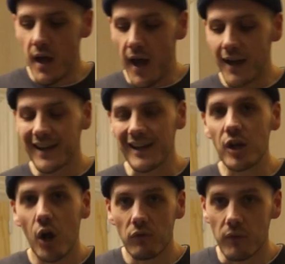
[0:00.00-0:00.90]

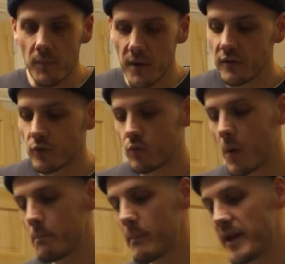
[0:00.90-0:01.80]
Agricole rum is a
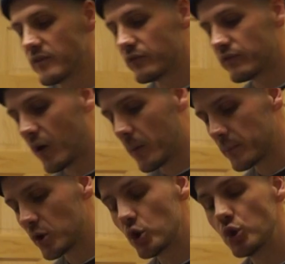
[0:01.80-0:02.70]
rum made from
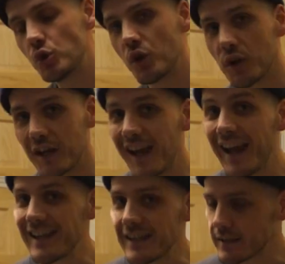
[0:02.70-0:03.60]
sugar
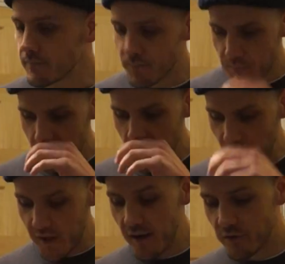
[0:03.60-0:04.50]
cane.
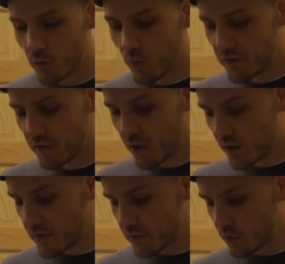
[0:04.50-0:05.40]
Okay, so once I've got
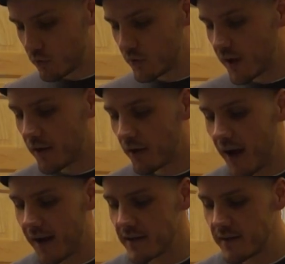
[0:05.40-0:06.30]
these two together,
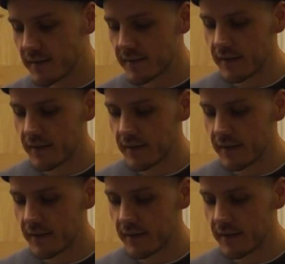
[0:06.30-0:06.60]
I need